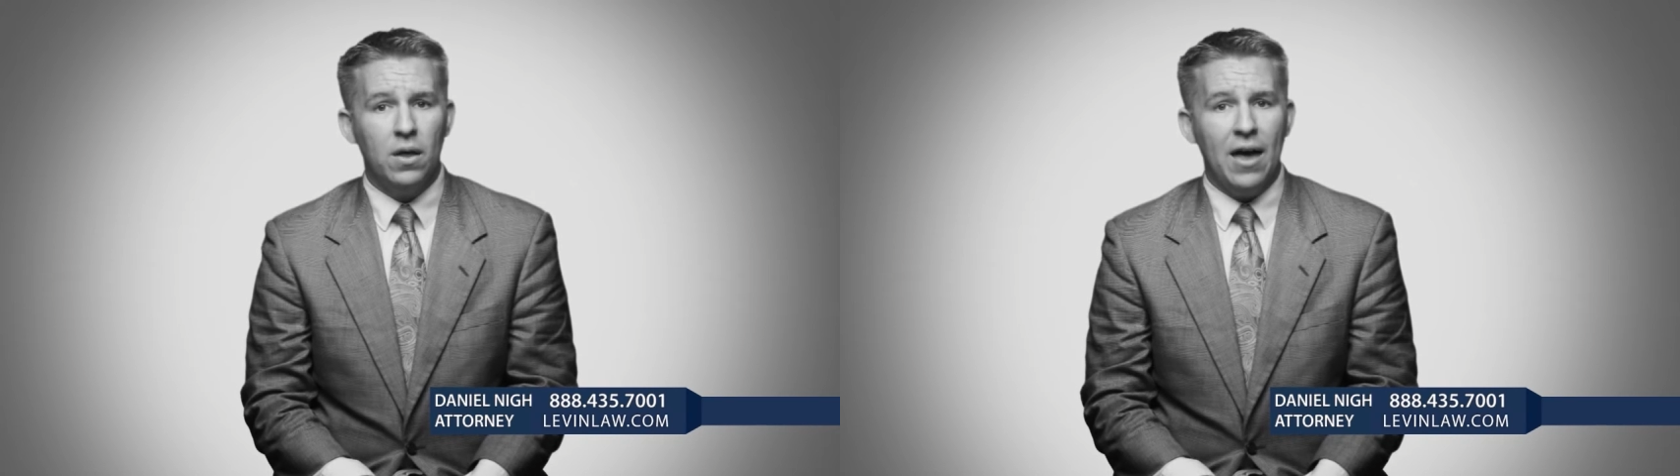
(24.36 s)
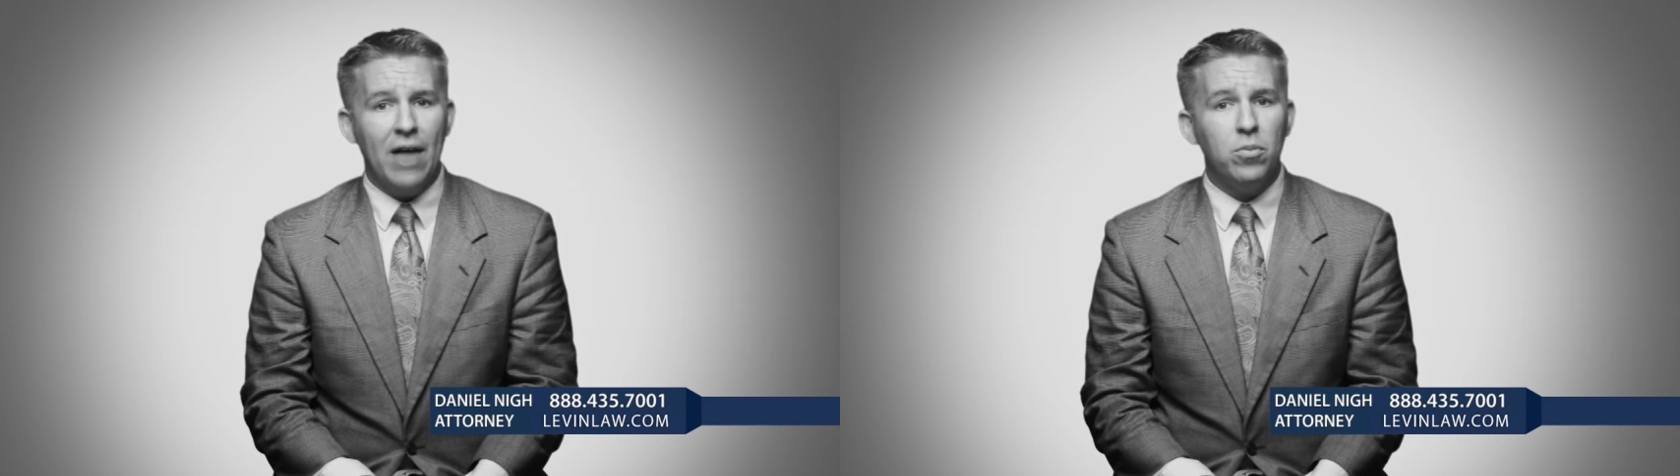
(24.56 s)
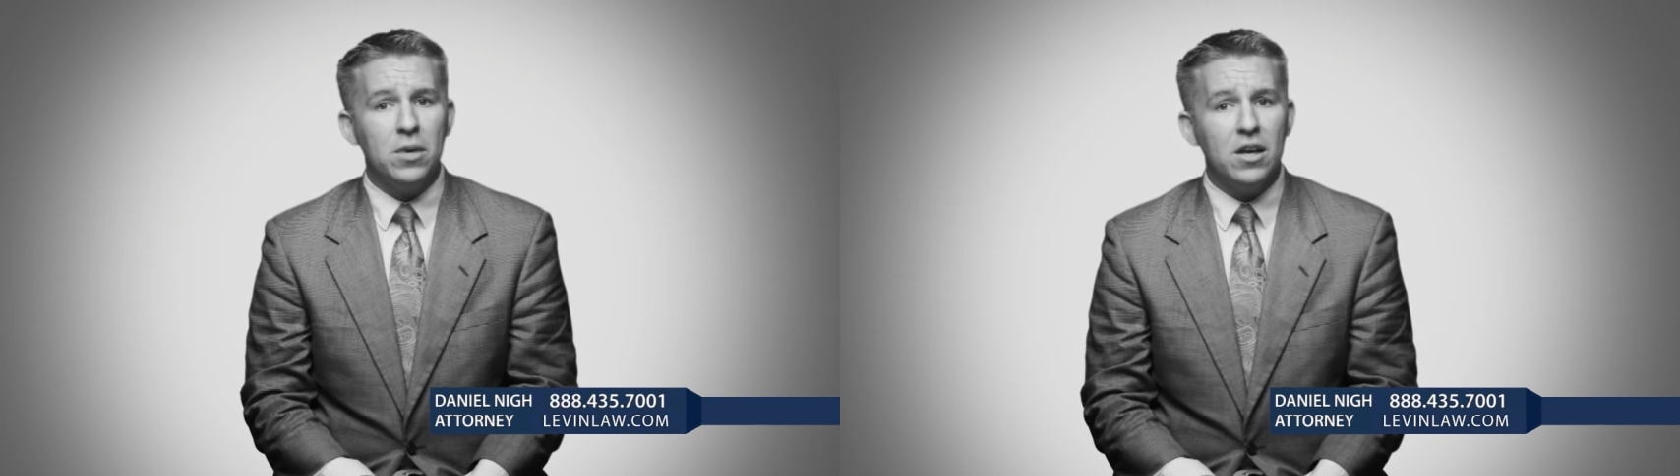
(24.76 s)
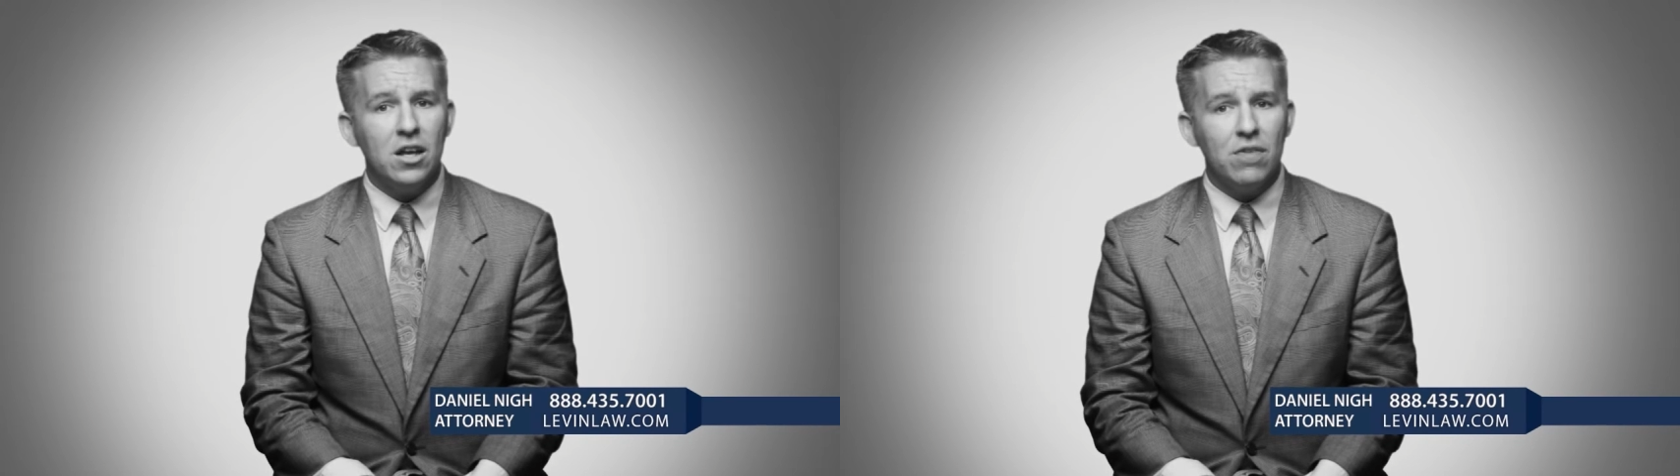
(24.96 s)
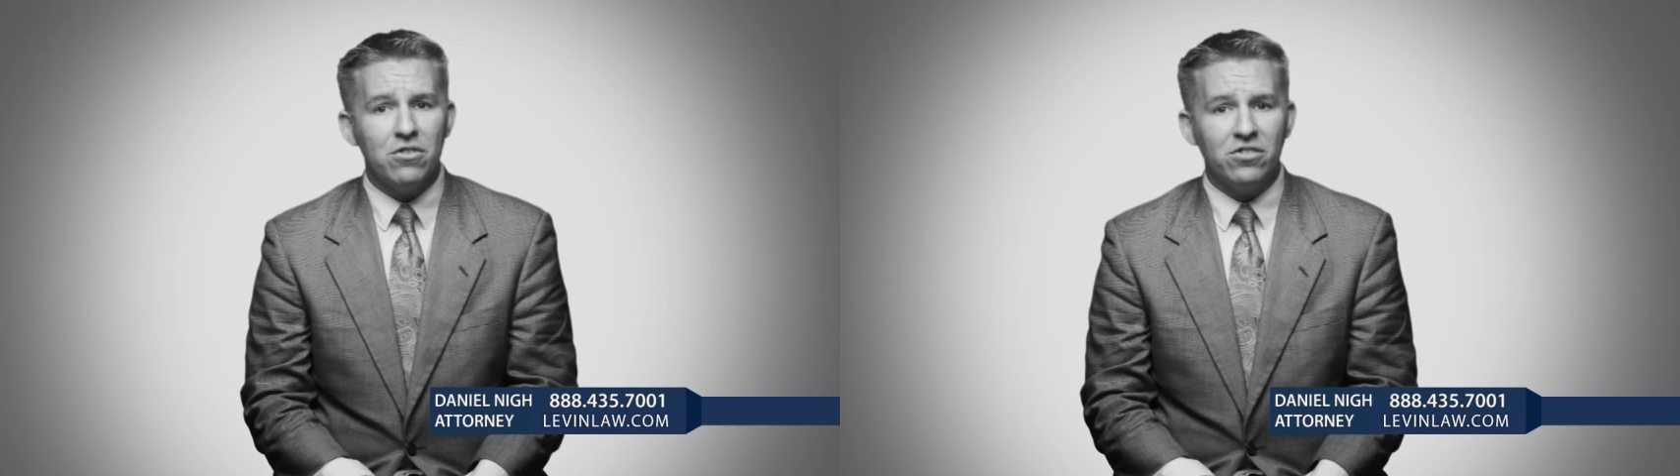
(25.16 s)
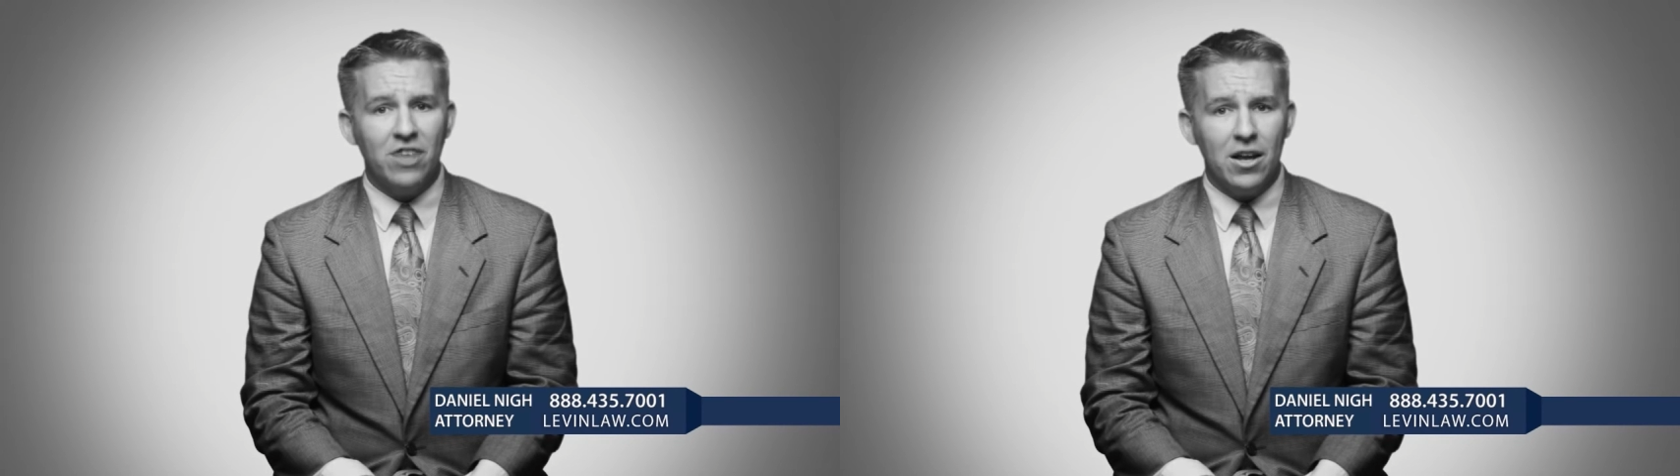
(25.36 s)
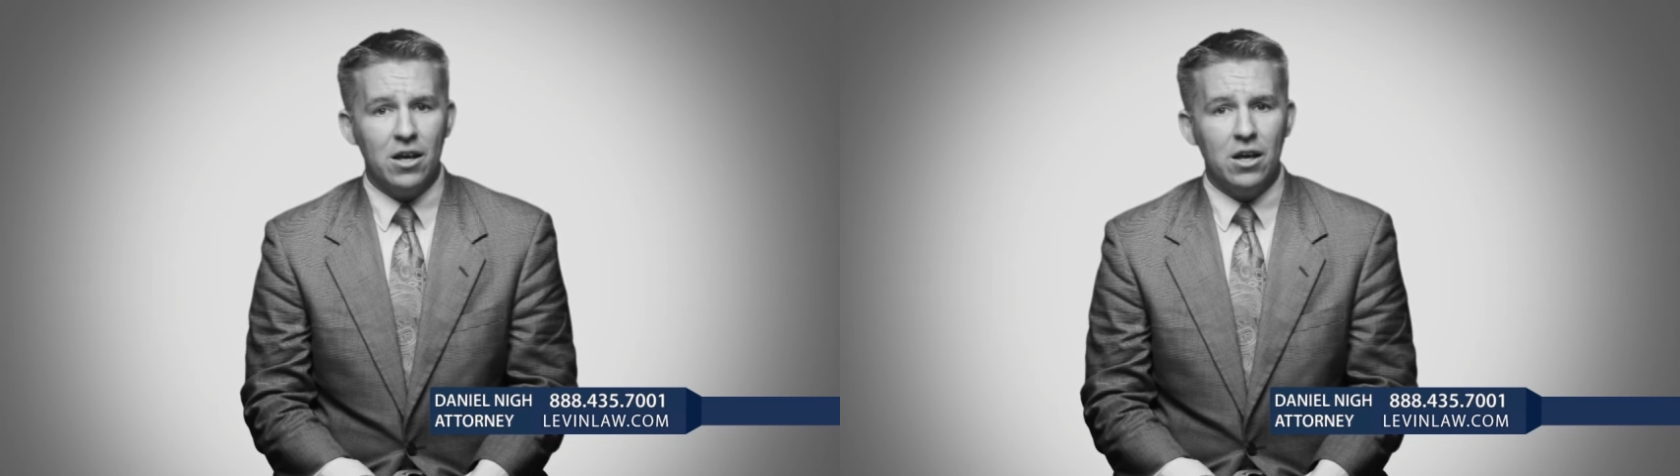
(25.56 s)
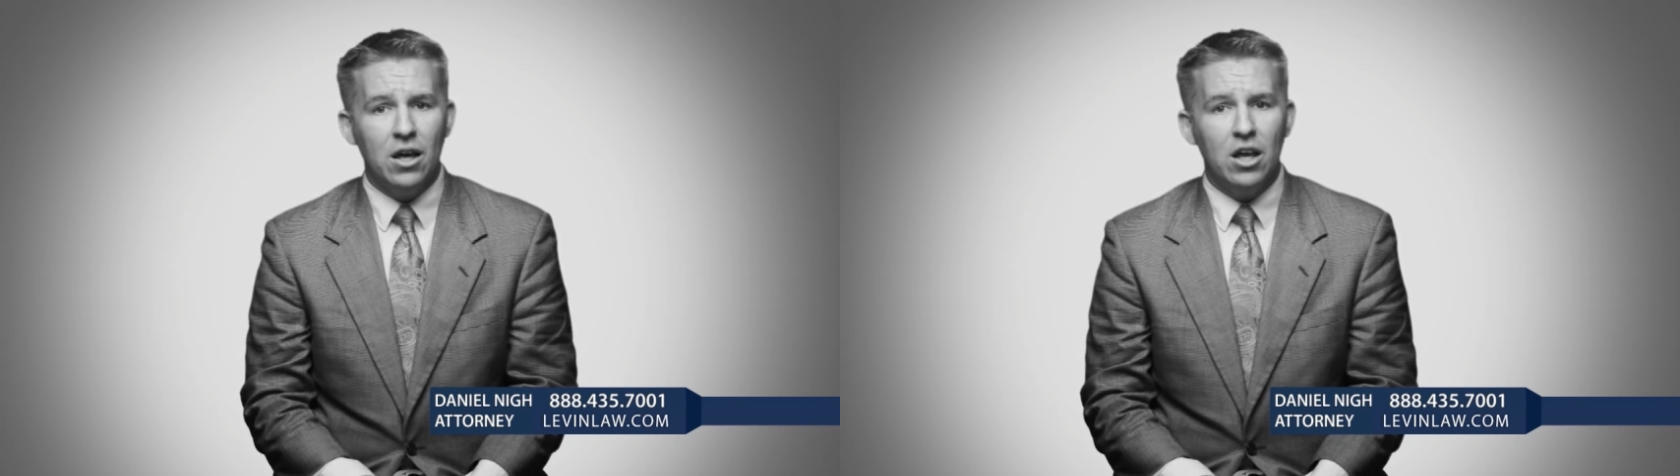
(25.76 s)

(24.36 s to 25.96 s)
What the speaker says: At the beginning of the study,